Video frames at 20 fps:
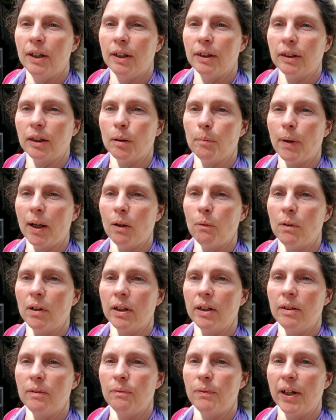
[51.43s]
you might want
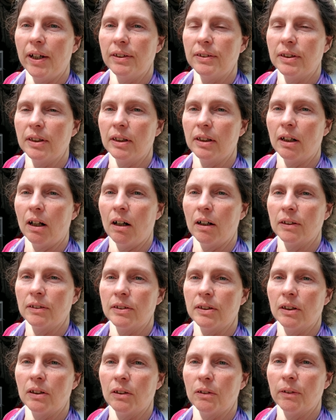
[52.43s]
to invest in an
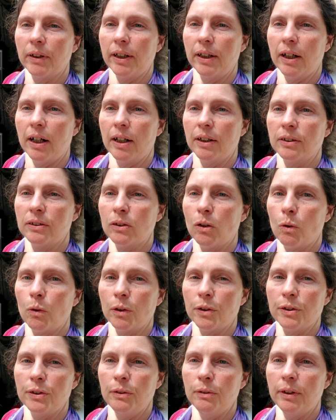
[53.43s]
auxiliary solar
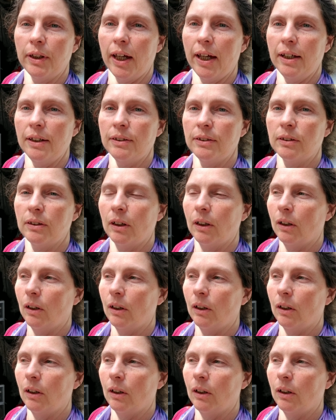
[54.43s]
suitcase